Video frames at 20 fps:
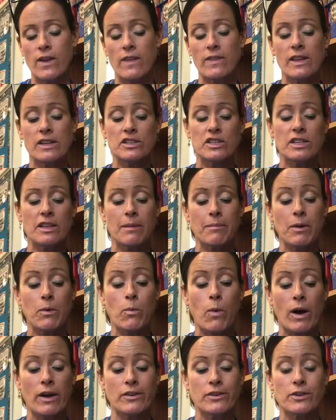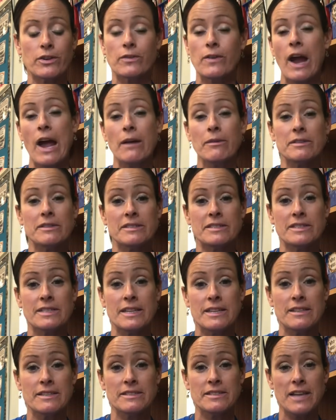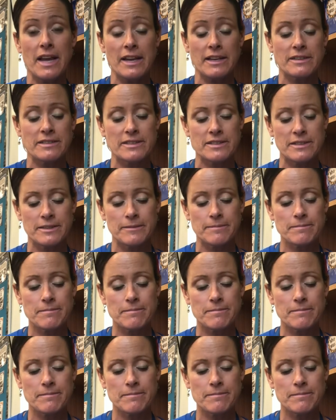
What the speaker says: and then she let me wander around and see the sights.